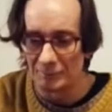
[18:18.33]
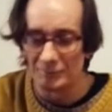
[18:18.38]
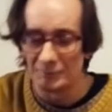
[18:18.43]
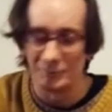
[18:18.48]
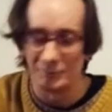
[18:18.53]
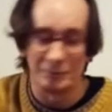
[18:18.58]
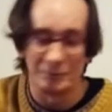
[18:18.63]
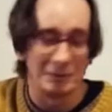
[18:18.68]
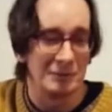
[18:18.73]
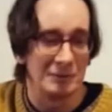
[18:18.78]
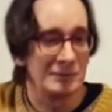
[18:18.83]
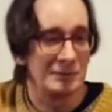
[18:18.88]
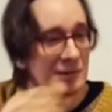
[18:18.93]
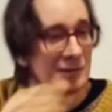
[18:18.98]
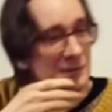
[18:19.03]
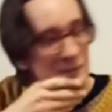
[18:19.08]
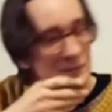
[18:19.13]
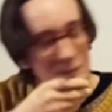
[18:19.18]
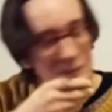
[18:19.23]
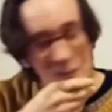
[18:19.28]
you'll get a
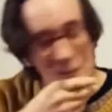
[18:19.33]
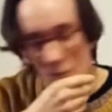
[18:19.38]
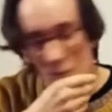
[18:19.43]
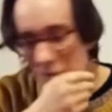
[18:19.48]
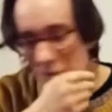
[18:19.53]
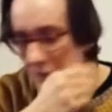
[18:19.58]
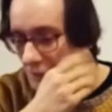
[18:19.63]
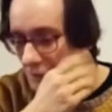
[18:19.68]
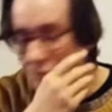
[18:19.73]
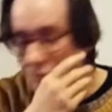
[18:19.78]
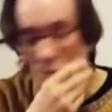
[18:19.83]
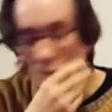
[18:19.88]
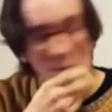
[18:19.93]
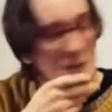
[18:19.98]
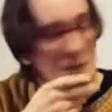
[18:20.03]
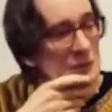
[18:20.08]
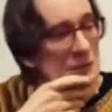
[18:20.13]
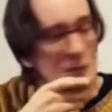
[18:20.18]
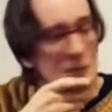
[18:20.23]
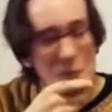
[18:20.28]
sense of those sounds,
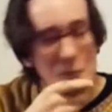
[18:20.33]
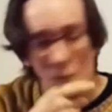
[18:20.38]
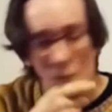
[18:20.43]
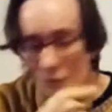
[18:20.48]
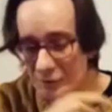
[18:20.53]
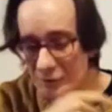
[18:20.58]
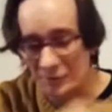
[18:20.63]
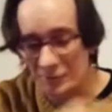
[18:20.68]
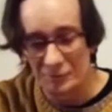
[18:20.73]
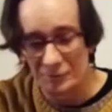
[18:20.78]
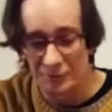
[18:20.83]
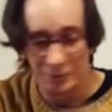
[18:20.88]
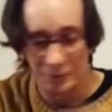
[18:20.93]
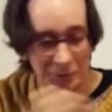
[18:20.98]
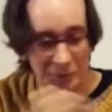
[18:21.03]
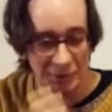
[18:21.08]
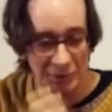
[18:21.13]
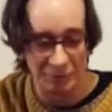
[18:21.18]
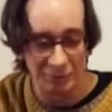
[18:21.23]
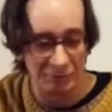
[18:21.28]
and you'll know those sounds
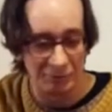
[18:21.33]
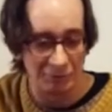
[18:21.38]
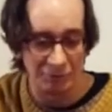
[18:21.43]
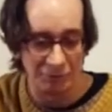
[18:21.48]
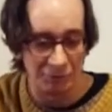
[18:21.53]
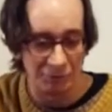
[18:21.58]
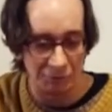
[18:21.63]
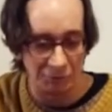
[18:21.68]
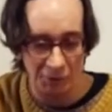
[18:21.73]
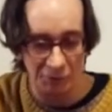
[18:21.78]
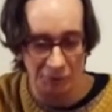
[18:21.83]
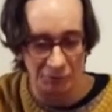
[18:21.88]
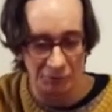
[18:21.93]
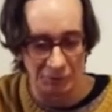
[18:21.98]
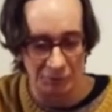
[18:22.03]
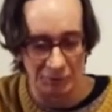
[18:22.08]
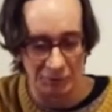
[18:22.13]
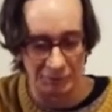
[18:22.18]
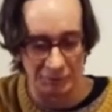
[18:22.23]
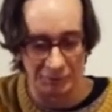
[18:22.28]
anyway because they're on the
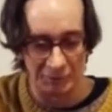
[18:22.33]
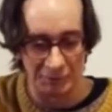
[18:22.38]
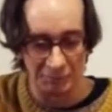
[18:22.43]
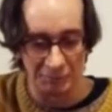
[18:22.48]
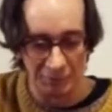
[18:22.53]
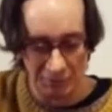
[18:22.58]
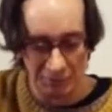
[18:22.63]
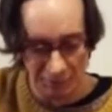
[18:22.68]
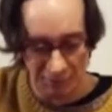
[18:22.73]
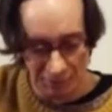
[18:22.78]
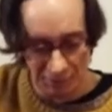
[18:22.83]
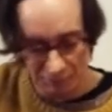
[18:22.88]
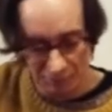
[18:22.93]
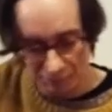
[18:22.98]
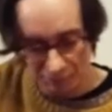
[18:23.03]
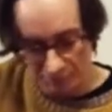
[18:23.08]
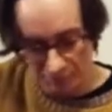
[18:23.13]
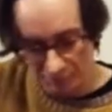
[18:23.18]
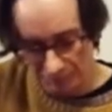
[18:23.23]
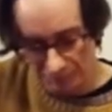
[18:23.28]
radio all the time. But